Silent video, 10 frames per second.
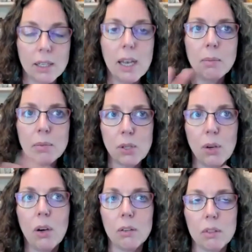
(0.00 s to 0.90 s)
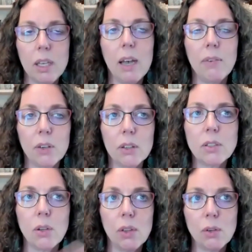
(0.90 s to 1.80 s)
Yeah. So yeah,
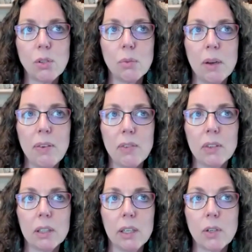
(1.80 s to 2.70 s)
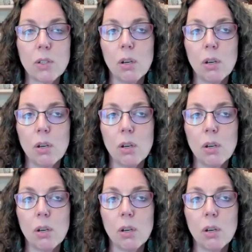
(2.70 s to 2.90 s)
so those are my favorite livers.